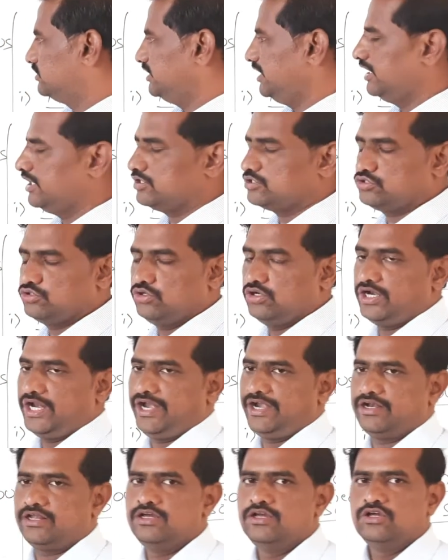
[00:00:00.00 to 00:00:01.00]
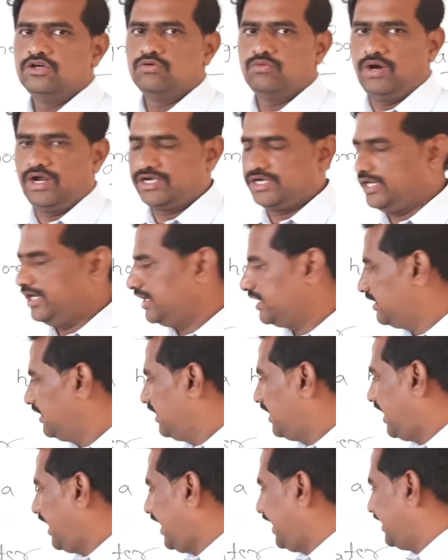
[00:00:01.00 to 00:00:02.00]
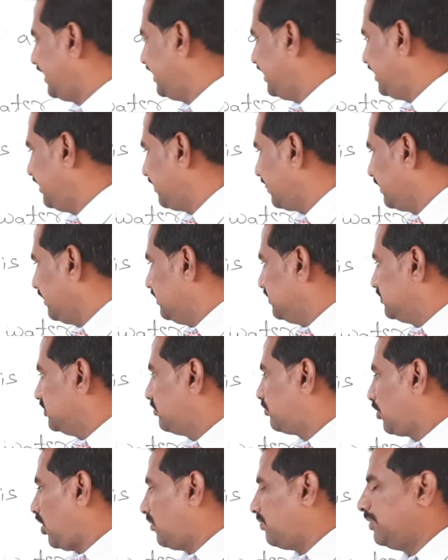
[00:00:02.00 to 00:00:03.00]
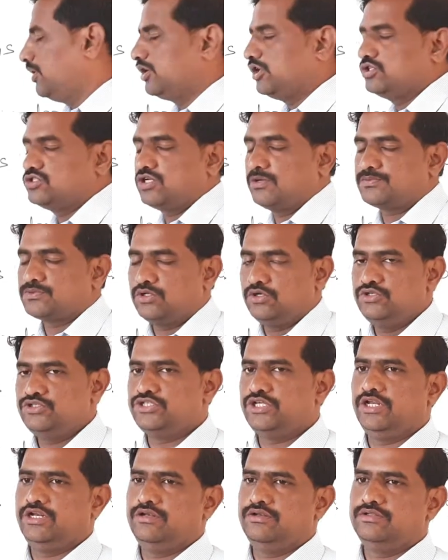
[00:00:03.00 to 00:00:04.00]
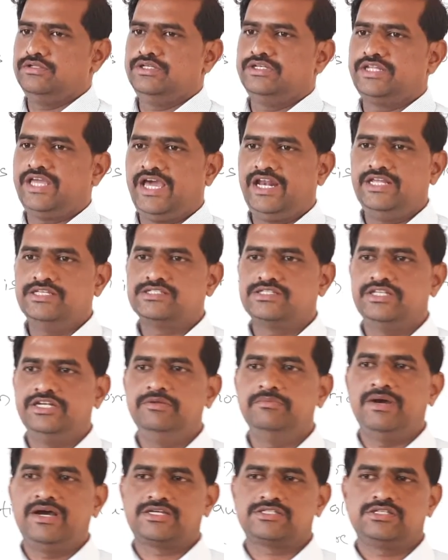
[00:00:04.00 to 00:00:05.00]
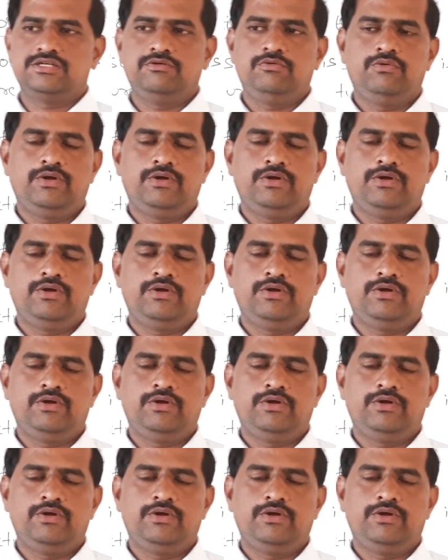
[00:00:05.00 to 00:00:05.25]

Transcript: Here sugar and water, and the properties of solution carries 3 marks.